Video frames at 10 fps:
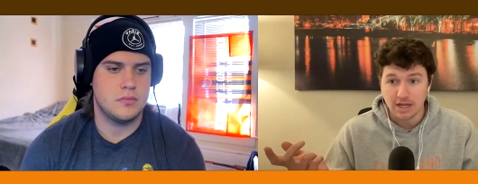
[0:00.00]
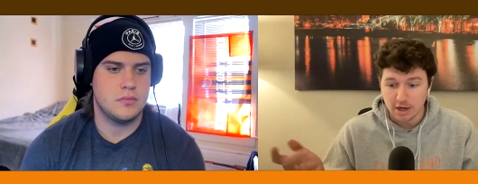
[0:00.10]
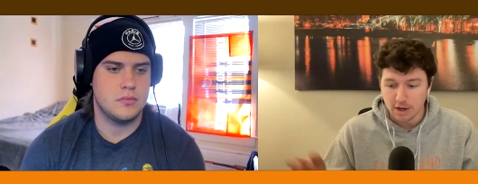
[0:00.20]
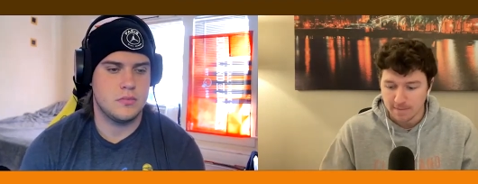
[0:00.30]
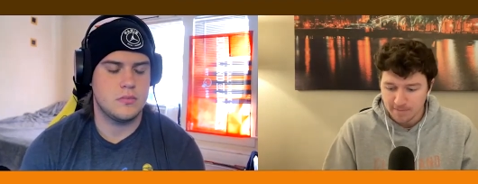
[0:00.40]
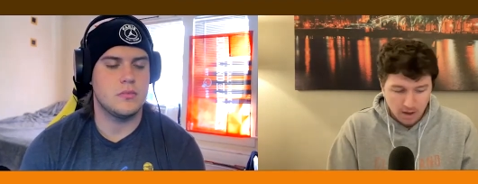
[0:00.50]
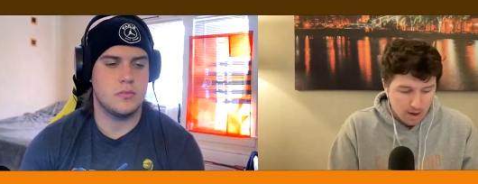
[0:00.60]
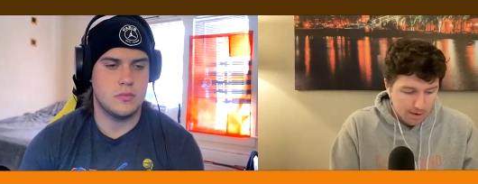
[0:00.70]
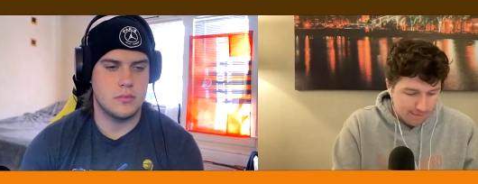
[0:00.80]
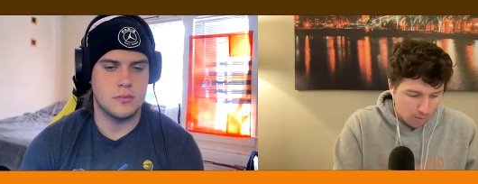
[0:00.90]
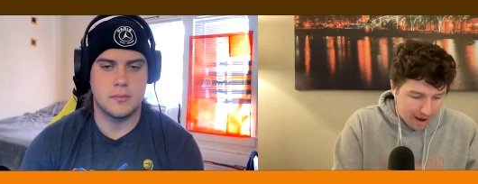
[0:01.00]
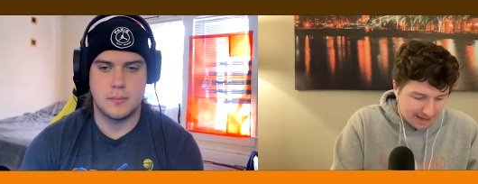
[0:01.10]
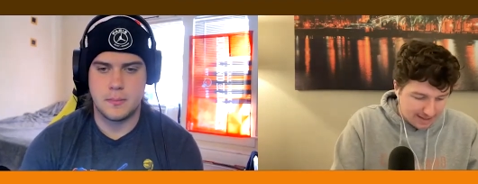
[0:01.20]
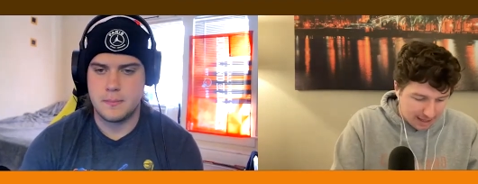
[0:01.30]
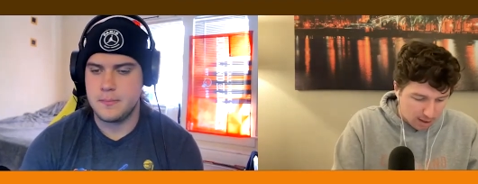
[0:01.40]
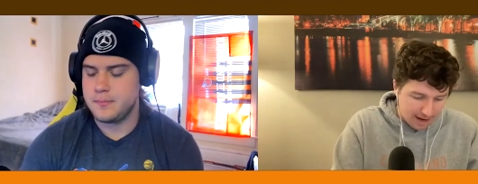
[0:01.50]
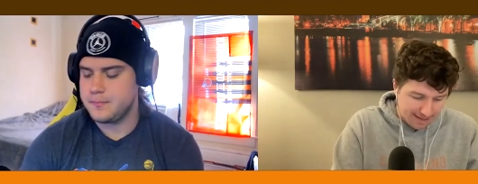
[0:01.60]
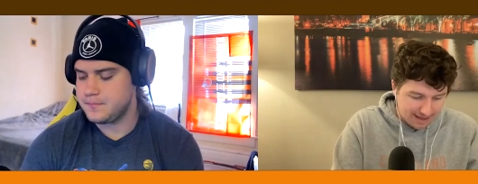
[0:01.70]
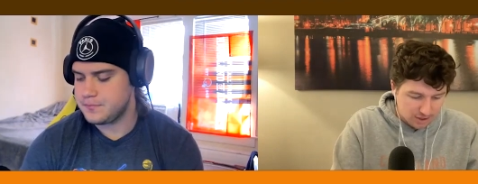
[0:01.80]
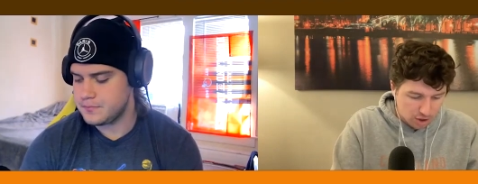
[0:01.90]
Speaker 1: a year for mm-hmm. Wyatt Teller.
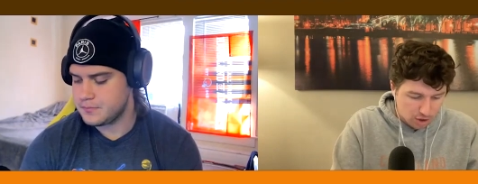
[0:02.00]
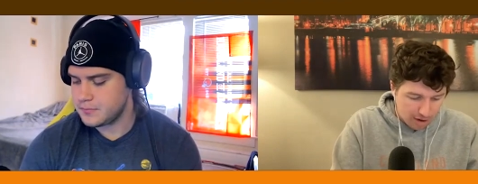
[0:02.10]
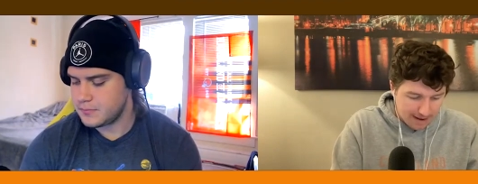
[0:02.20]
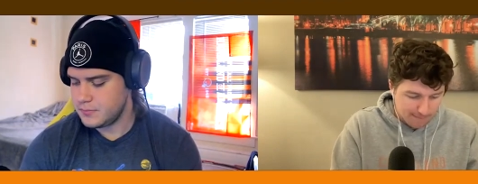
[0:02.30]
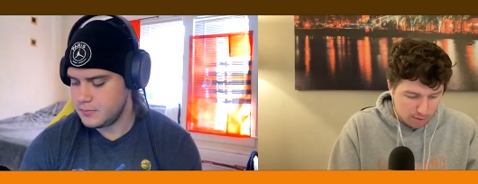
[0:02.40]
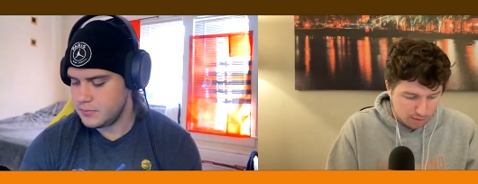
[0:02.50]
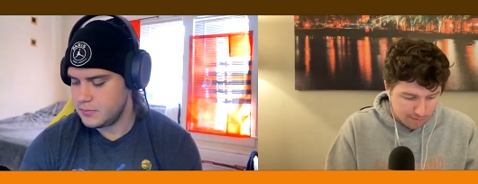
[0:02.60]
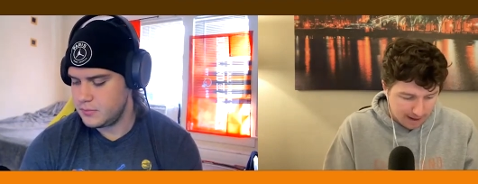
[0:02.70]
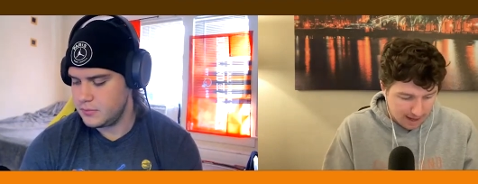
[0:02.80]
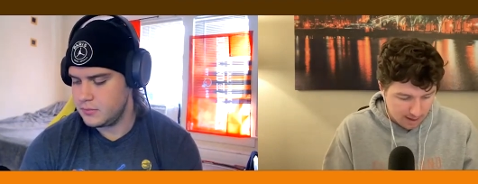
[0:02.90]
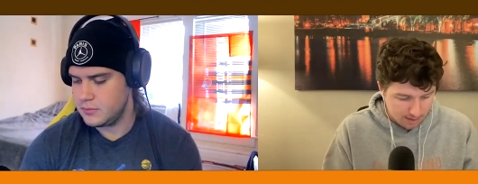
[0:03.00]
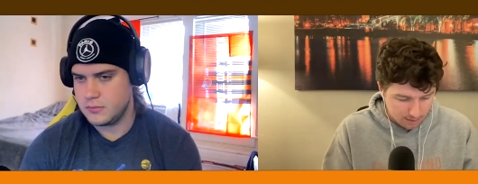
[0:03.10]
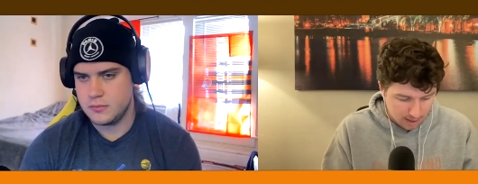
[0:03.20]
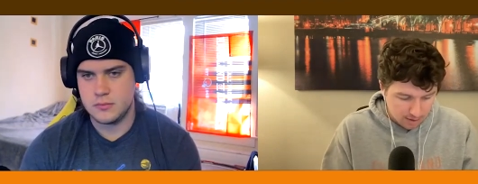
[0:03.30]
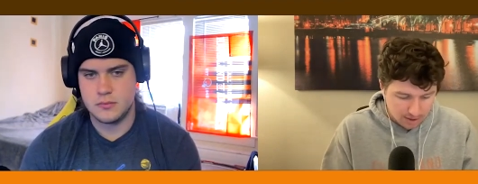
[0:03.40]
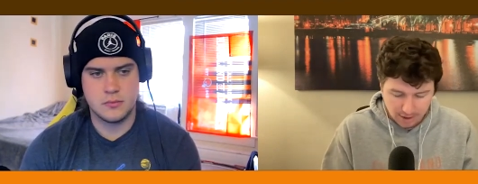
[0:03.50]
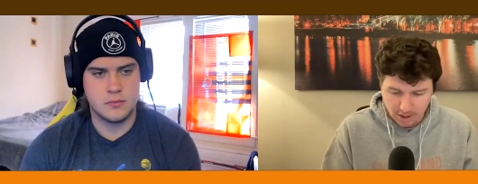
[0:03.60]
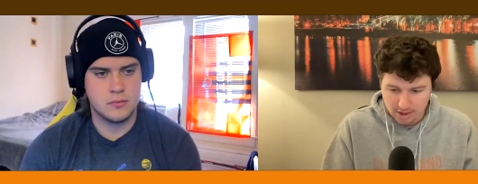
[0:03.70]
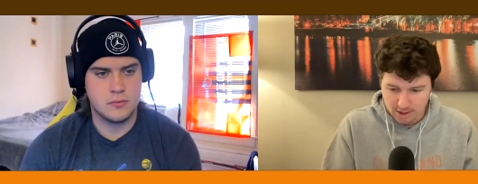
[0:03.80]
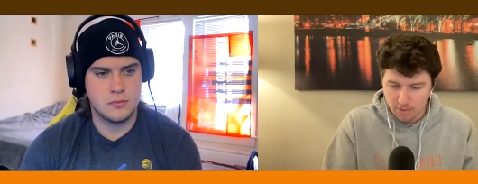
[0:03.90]
I think it's a great move. And like you said,
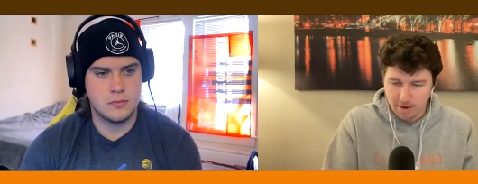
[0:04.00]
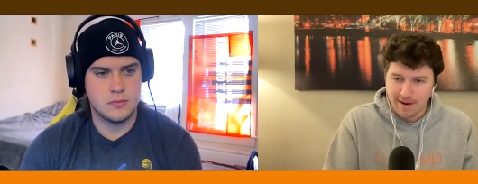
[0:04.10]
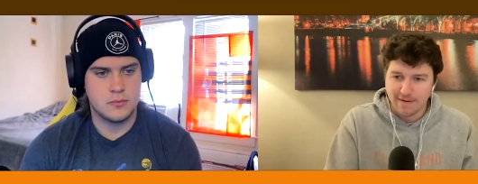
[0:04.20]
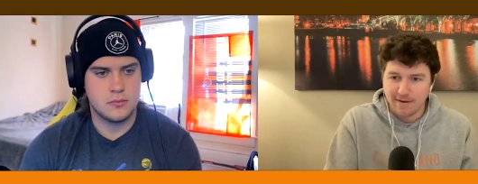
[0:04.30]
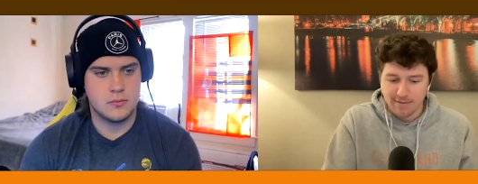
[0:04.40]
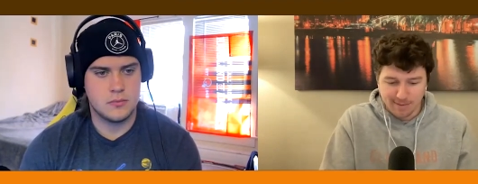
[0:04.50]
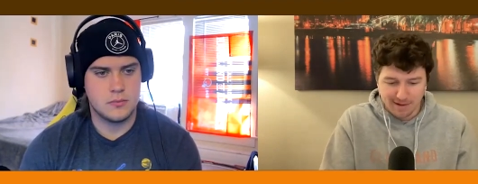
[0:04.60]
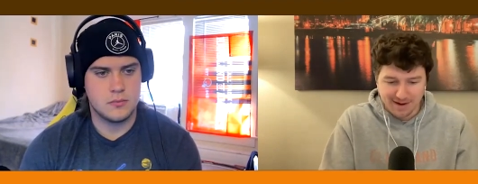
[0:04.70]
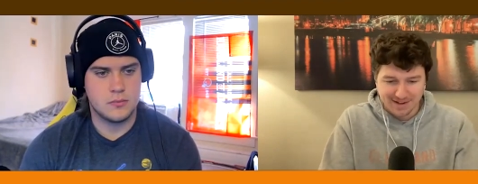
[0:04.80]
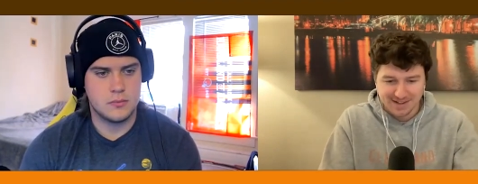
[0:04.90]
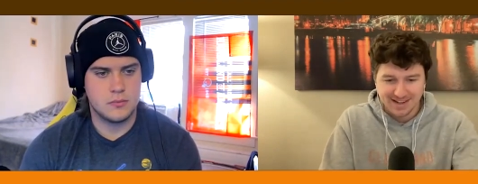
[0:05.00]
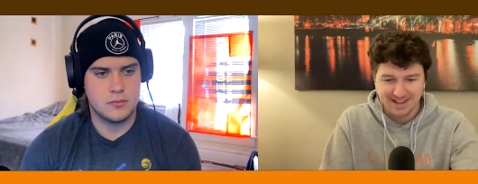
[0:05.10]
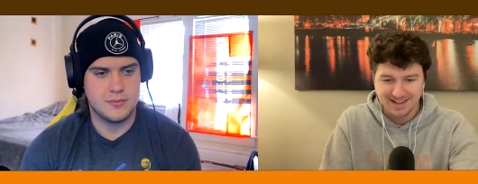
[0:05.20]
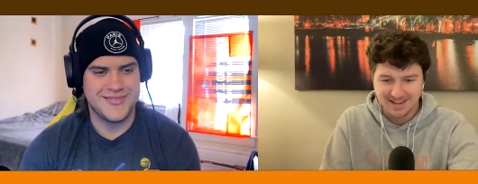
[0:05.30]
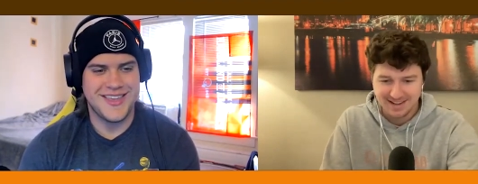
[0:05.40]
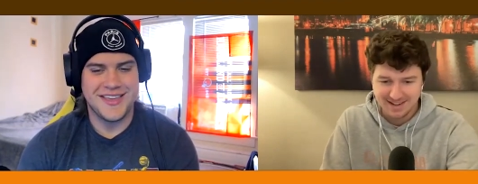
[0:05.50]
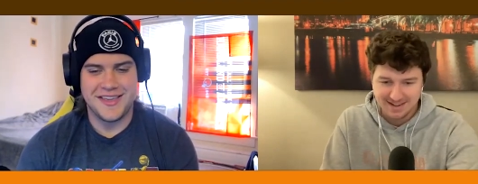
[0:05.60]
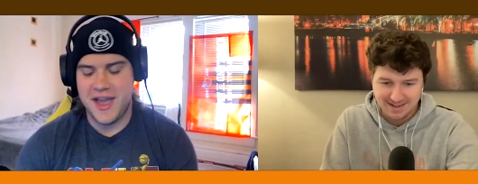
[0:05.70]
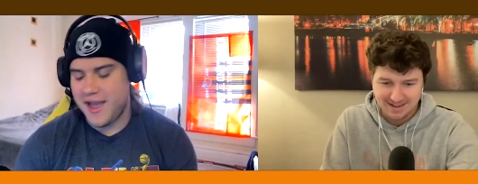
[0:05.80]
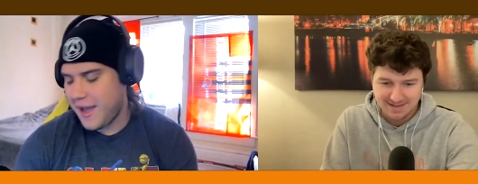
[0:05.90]
Justin, one of my favorite
Speaker 2: players.
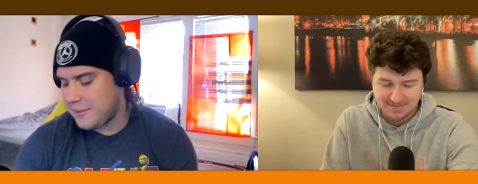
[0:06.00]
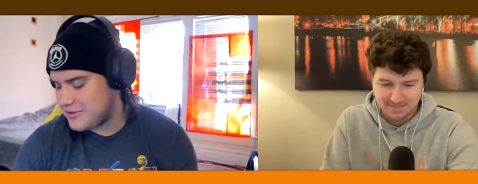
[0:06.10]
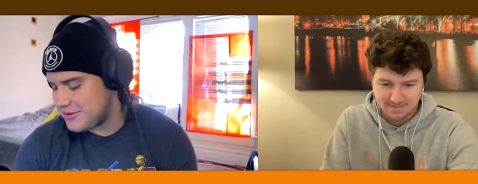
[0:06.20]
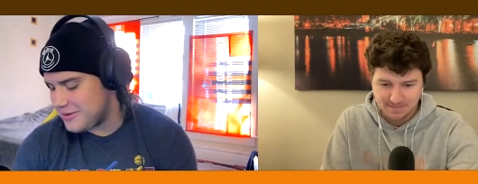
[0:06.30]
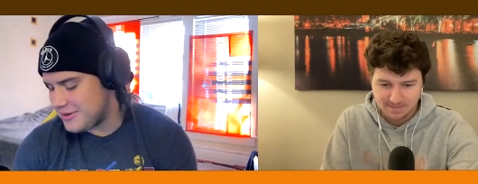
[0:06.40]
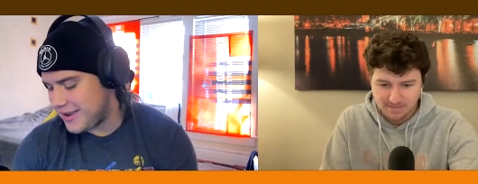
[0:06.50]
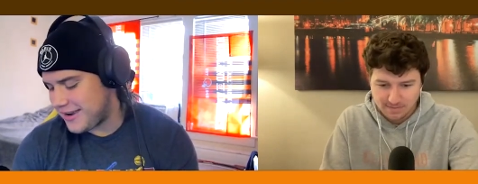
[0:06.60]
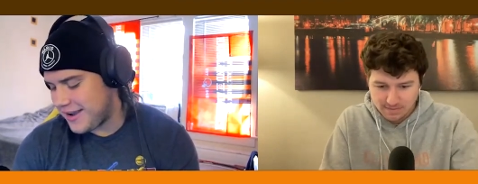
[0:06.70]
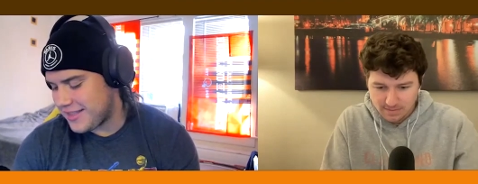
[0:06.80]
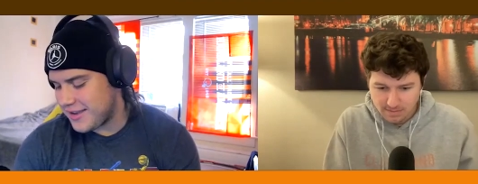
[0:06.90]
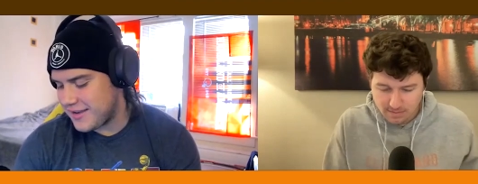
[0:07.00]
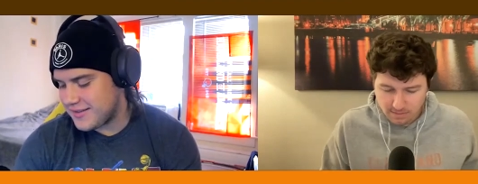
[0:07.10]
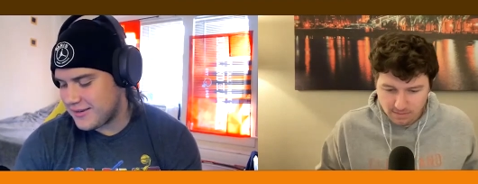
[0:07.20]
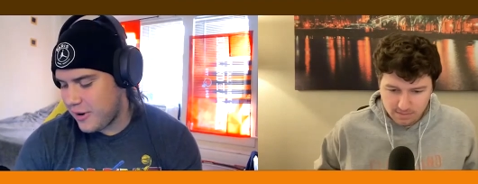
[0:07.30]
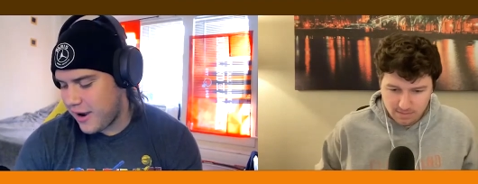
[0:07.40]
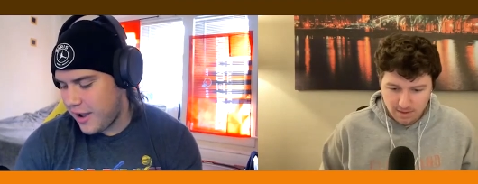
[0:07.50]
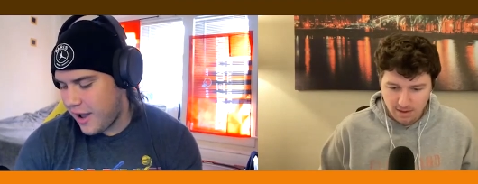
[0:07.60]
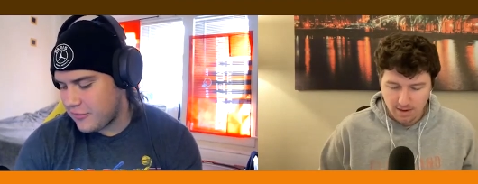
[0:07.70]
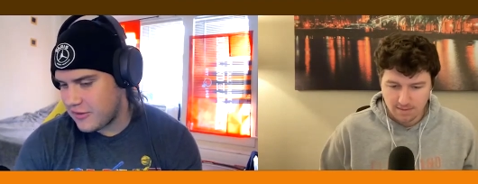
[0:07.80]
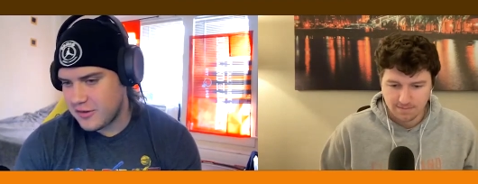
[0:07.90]
Yeah, absolutely. And I think it's great.
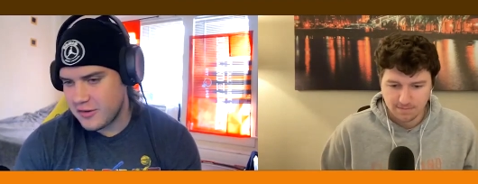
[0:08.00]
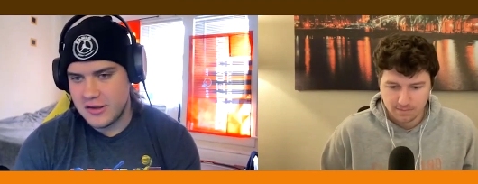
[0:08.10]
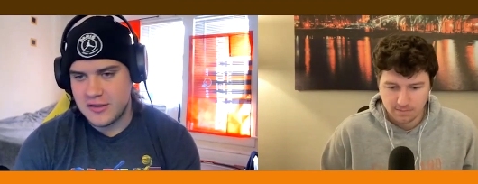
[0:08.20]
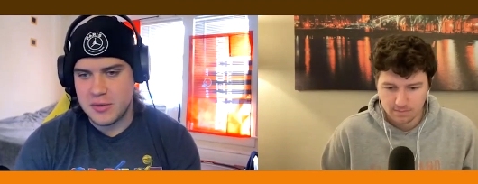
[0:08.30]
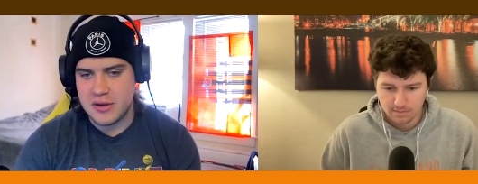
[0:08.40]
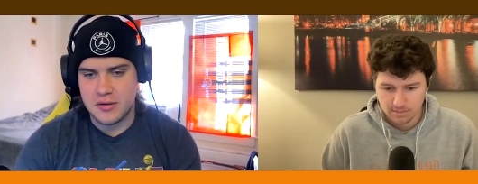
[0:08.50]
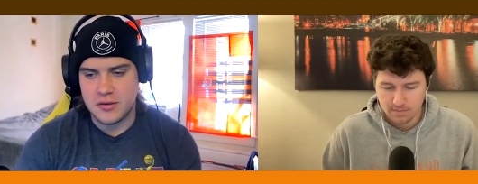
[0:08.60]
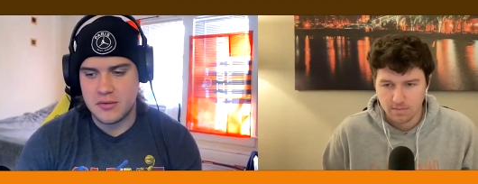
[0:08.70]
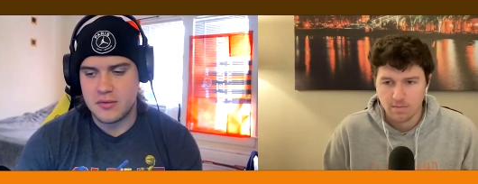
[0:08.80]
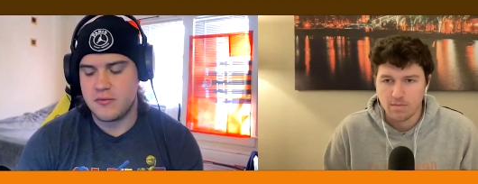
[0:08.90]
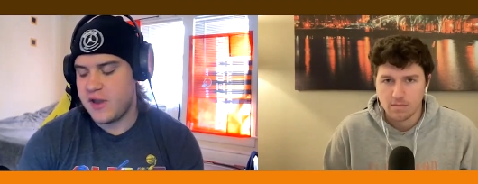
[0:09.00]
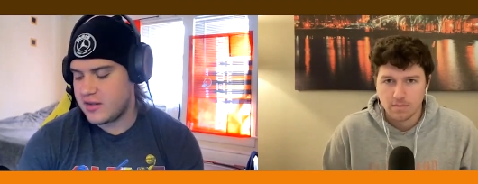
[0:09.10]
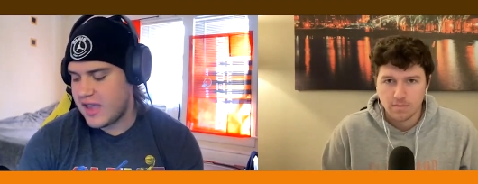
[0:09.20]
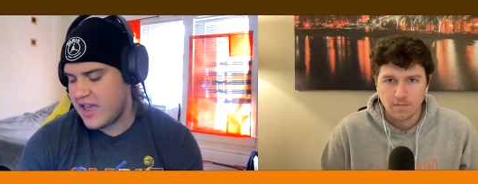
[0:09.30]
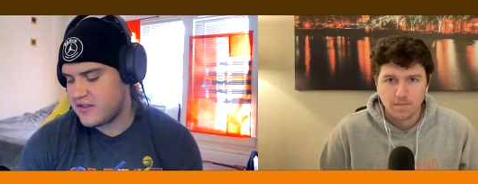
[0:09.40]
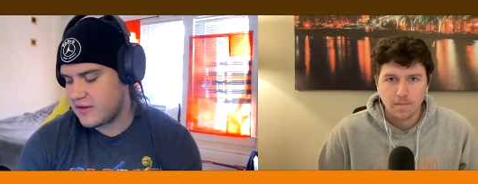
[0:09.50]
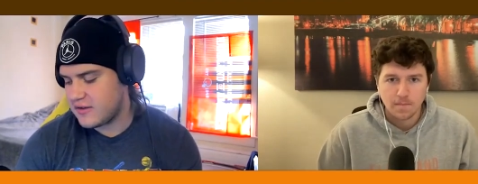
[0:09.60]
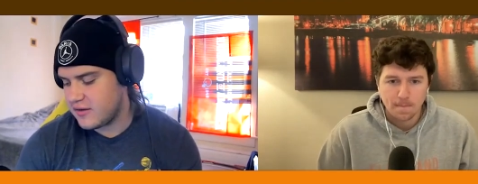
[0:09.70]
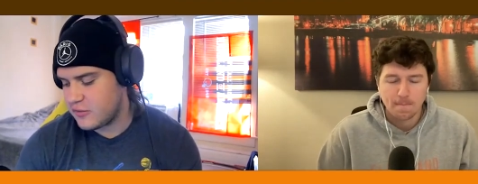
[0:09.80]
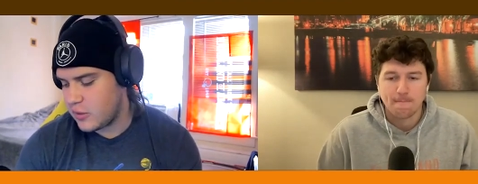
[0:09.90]
Obviously, he's been fantastic since